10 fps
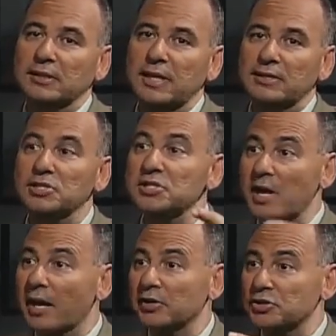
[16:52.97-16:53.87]
and
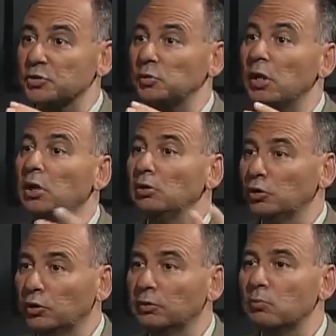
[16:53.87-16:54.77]
desires to
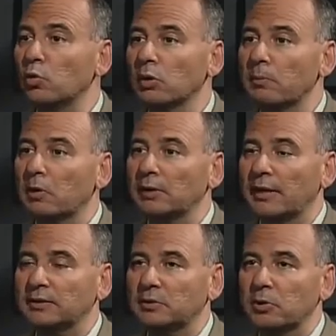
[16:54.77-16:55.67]
learn more about
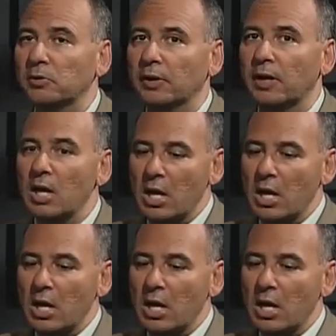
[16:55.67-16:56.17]
Latin America,